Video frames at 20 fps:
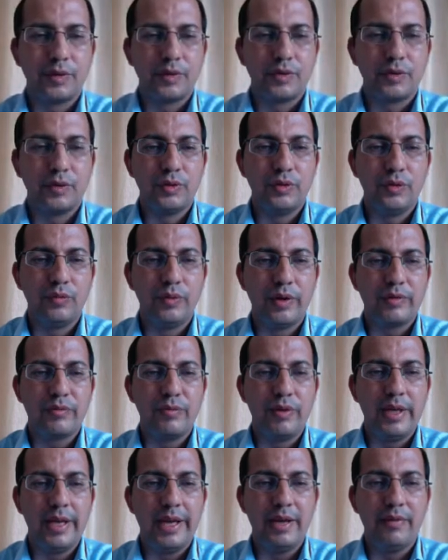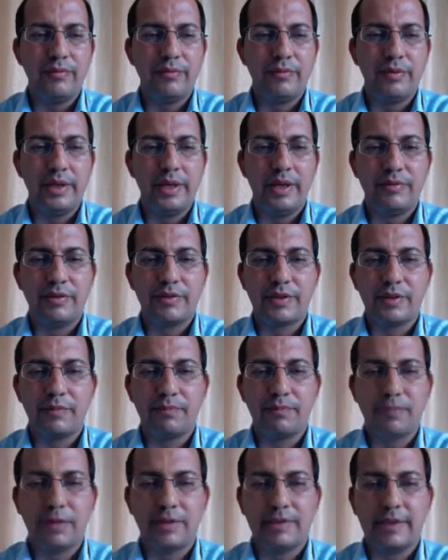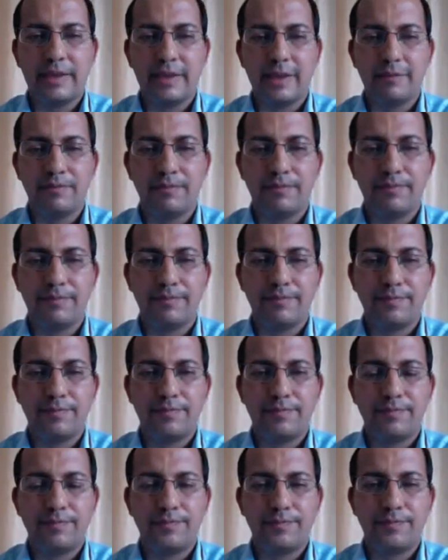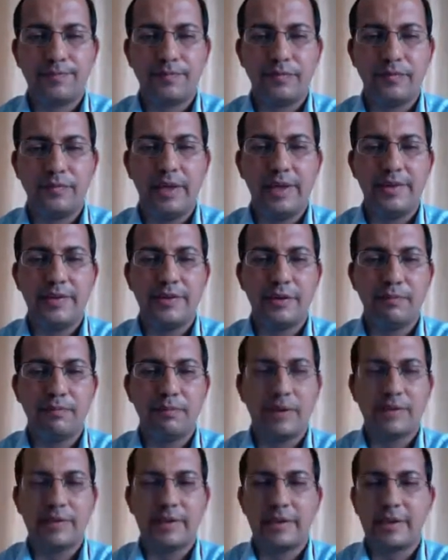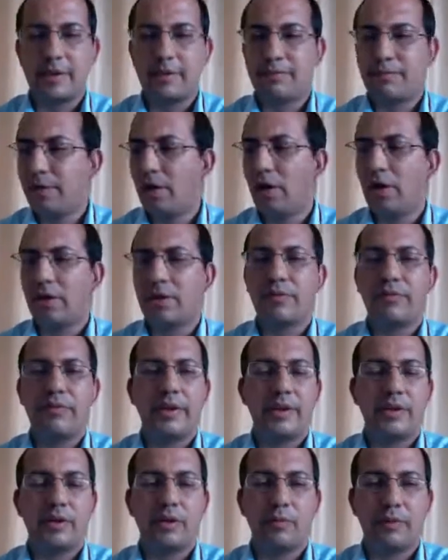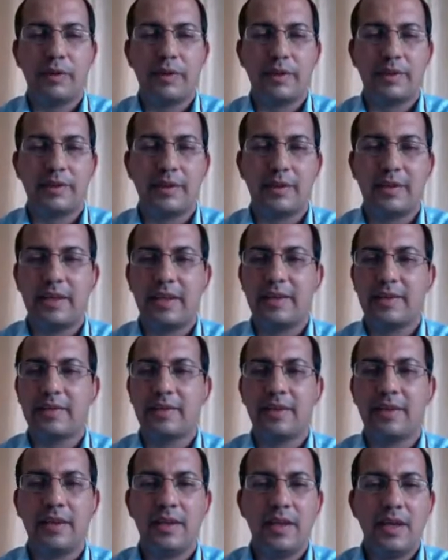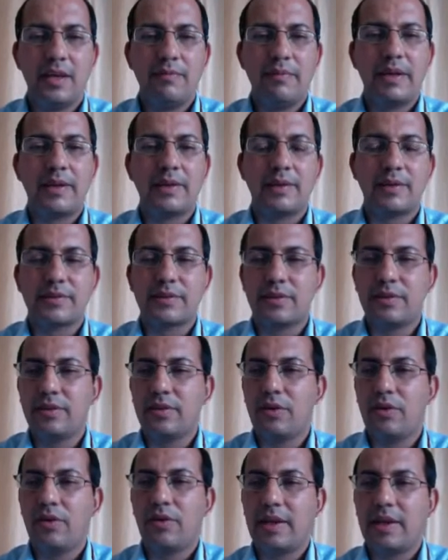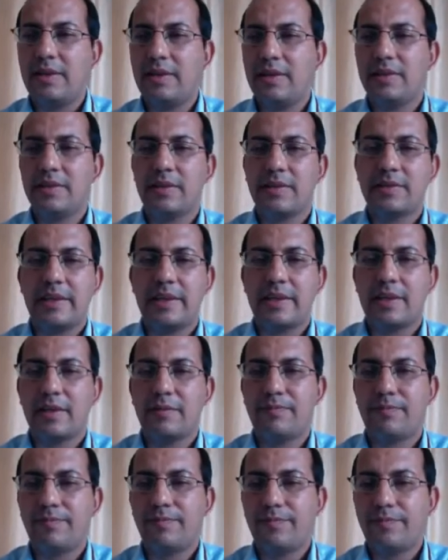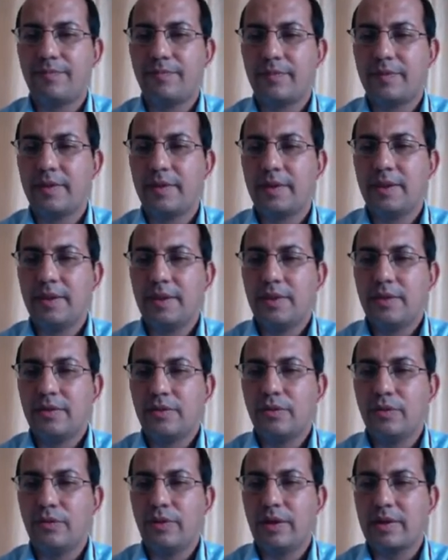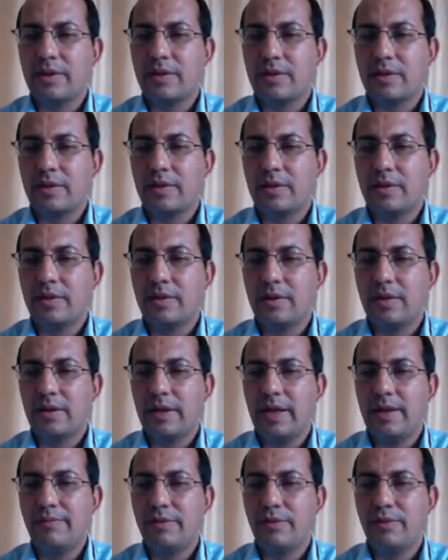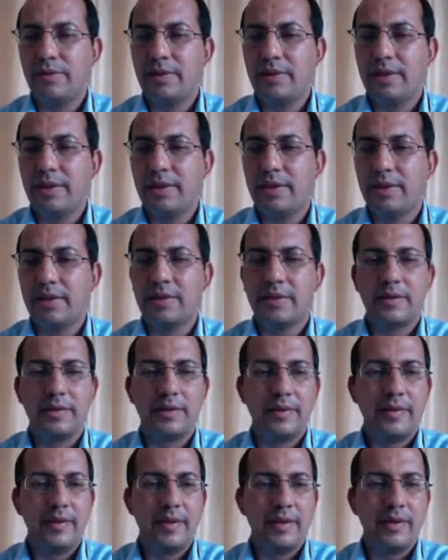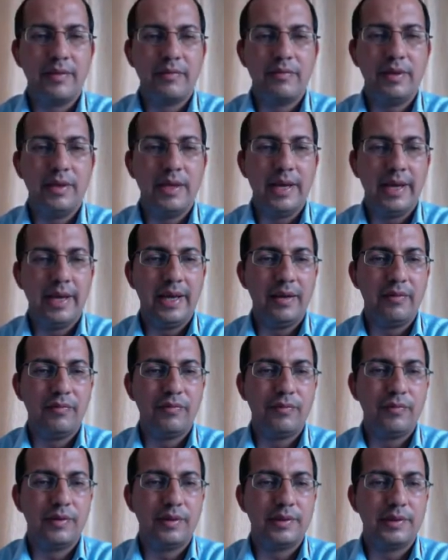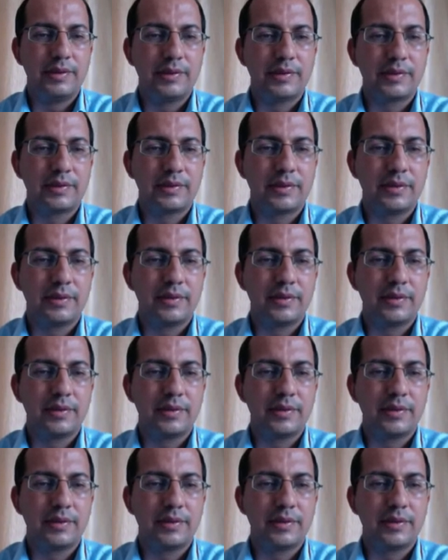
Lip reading: So what we have a simple setup. Very simple setup, not very complicated like Michelson or any other setup. So what I'm here, we have this